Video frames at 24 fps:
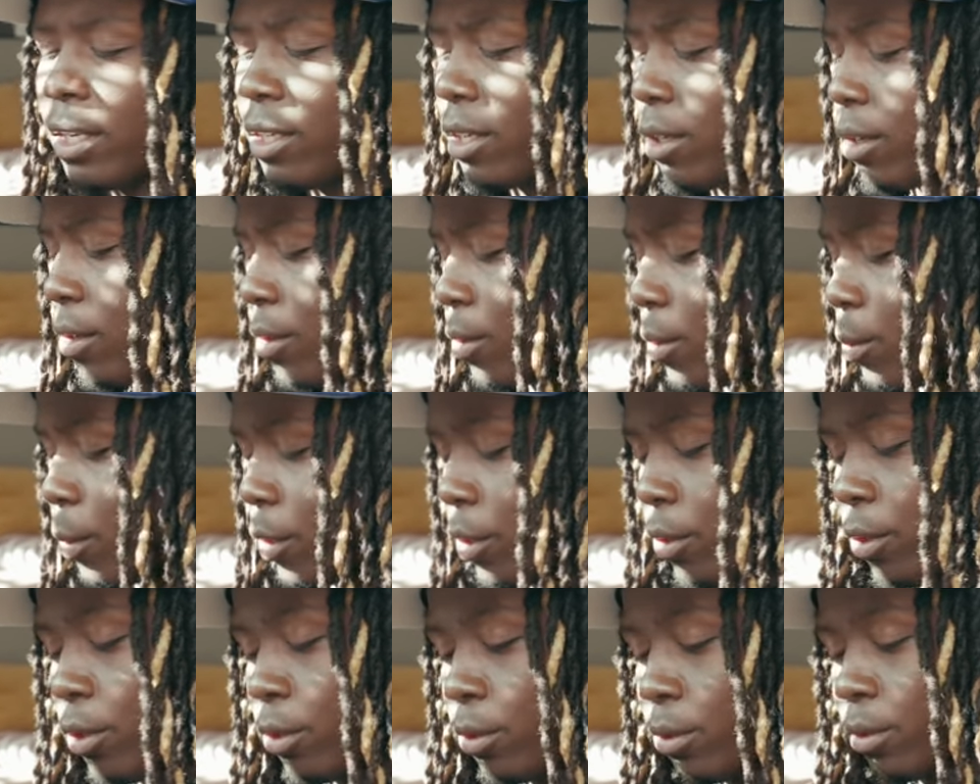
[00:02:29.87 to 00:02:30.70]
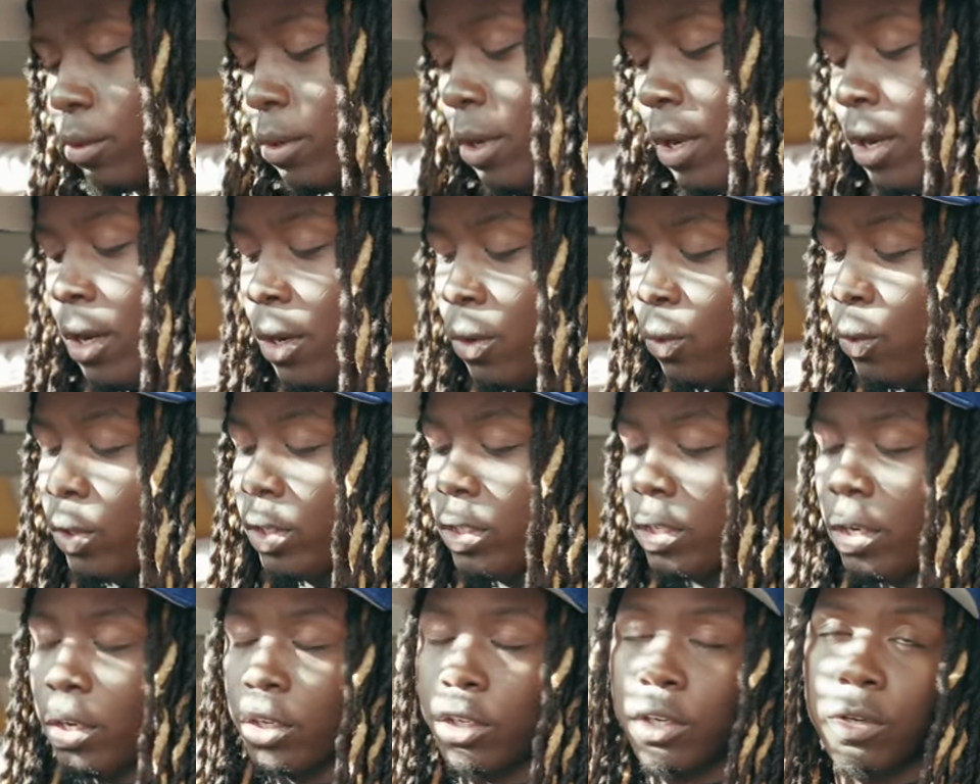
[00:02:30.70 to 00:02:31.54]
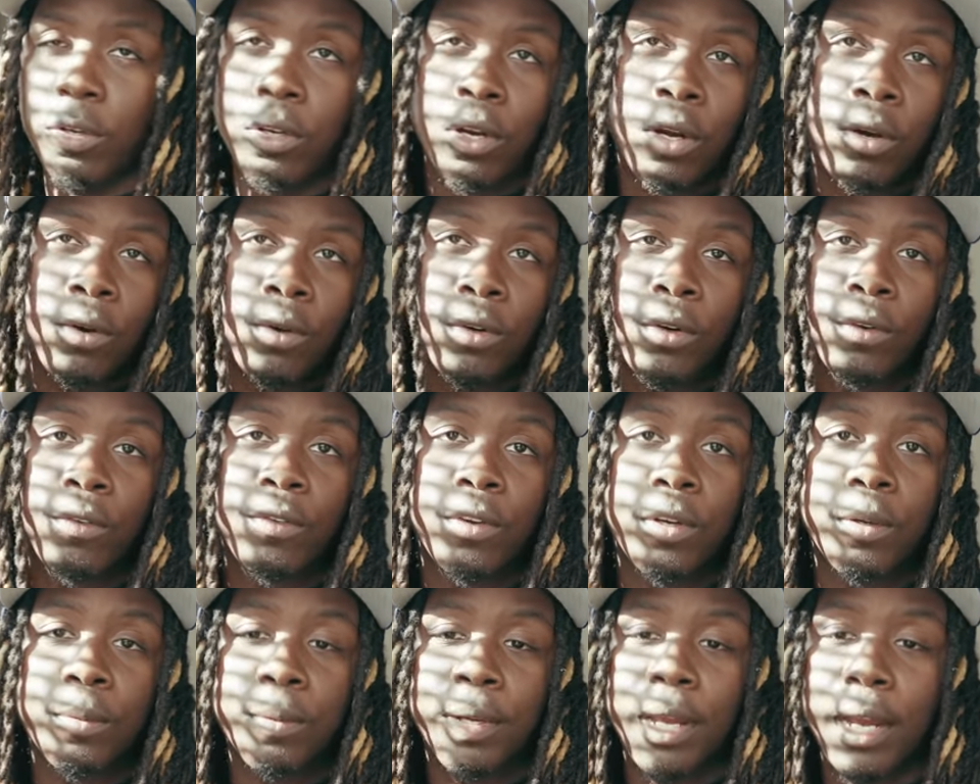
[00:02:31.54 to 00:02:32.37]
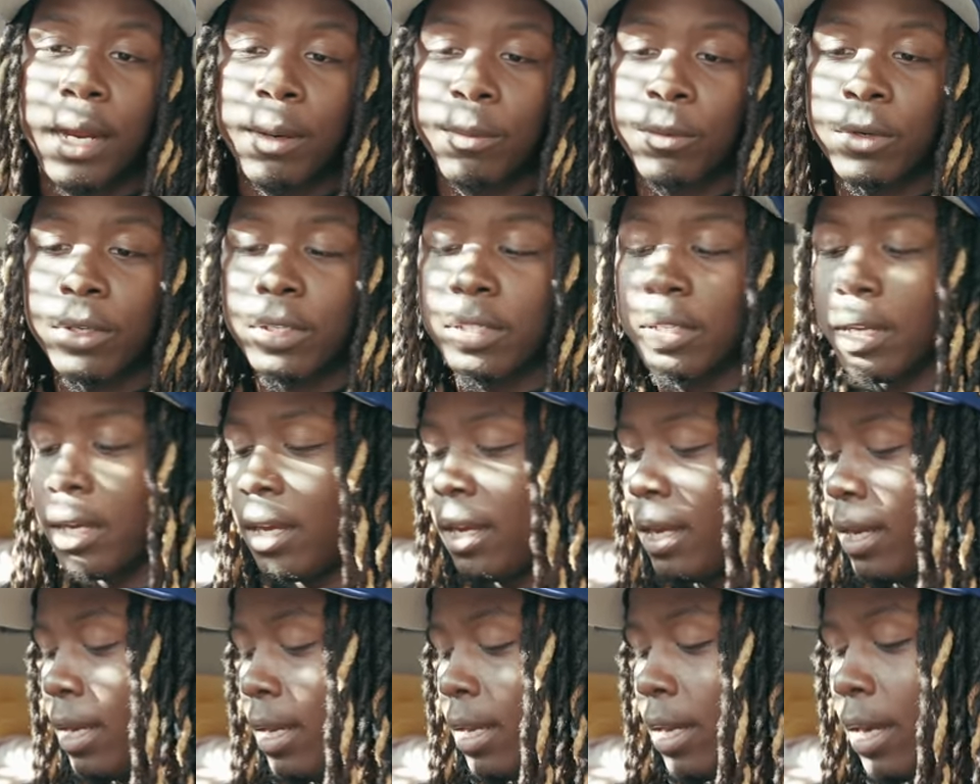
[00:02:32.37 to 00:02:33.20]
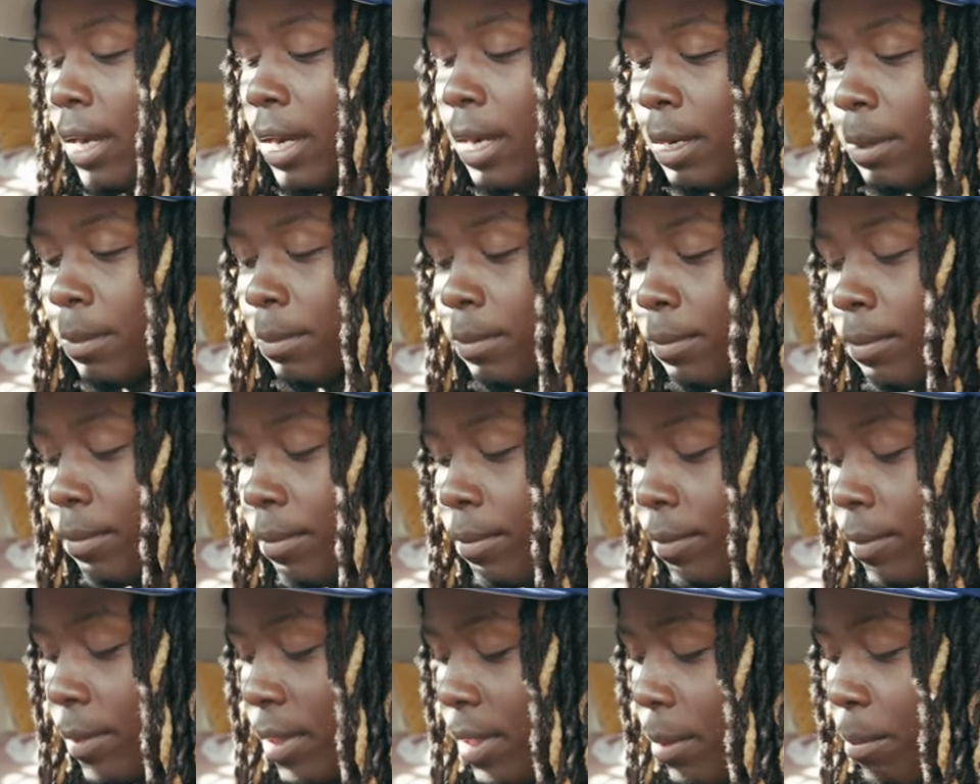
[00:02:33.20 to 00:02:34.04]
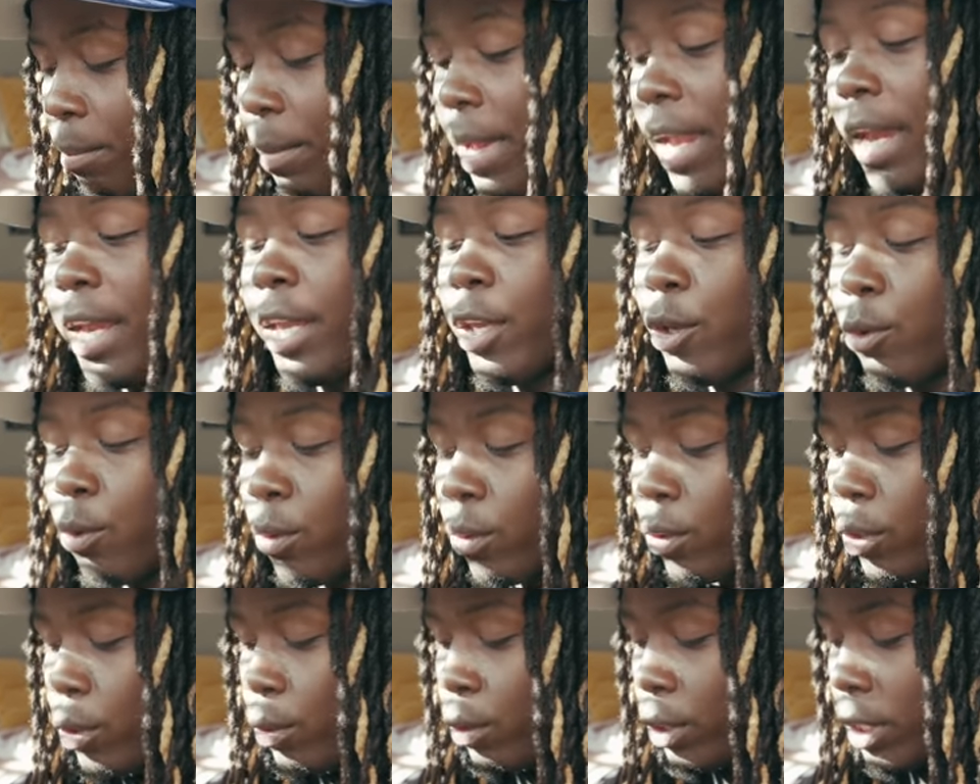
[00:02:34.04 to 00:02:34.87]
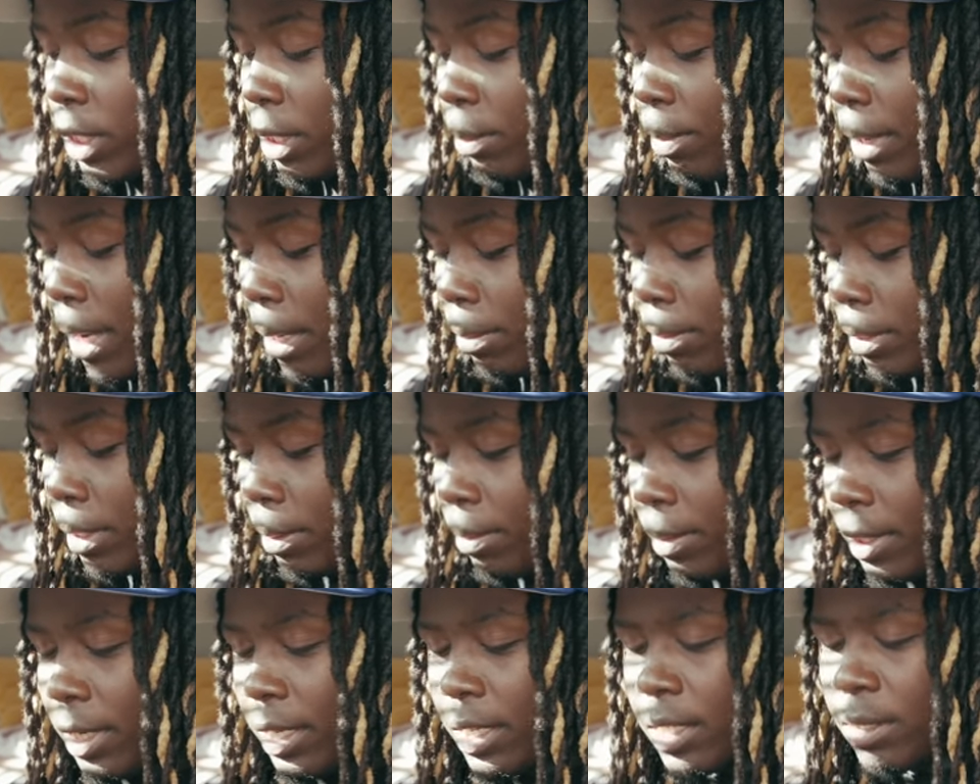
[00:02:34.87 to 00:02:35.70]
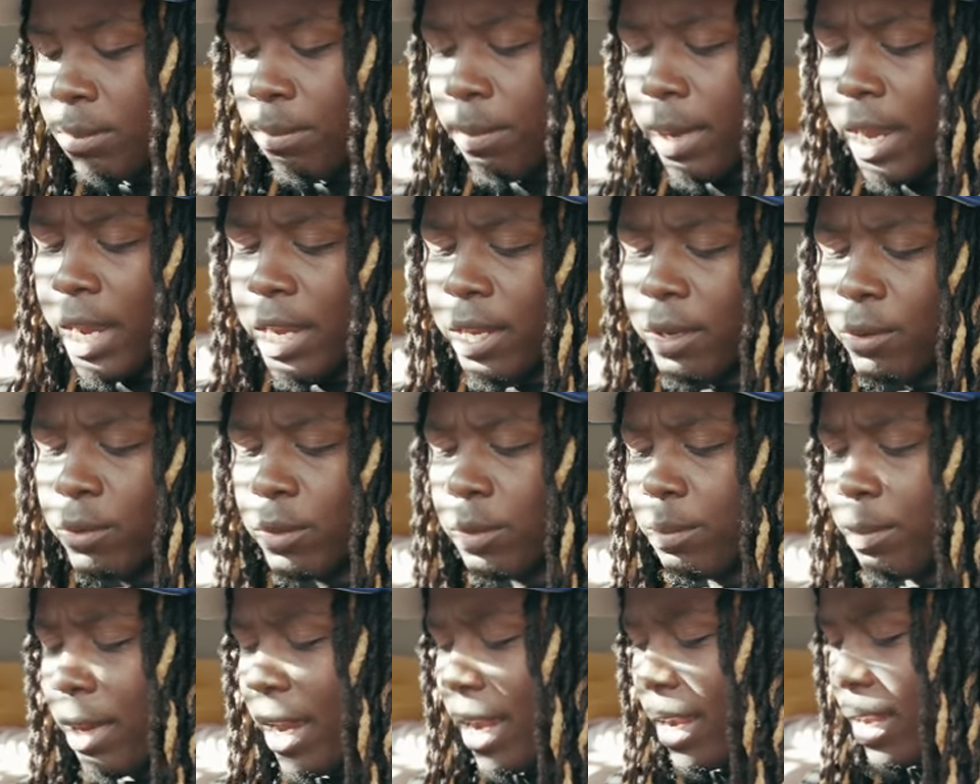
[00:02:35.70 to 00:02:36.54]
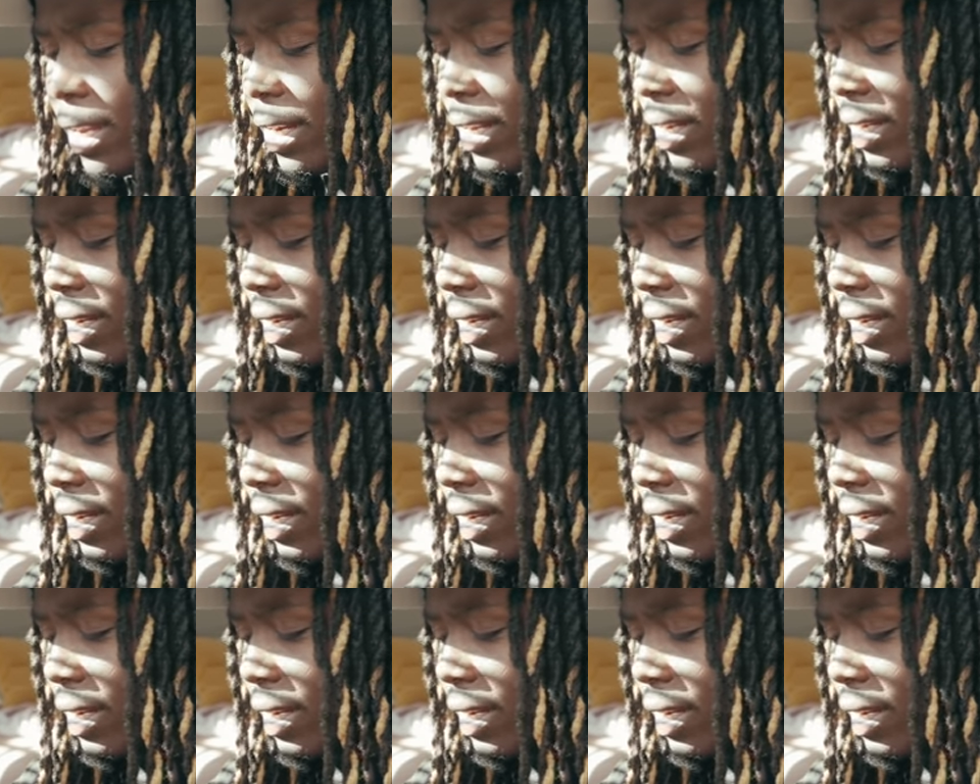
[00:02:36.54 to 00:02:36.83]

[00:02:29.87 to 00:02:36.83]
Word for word: So when you do research on older film cameras, um, the manual usually pops up and these manuals back in the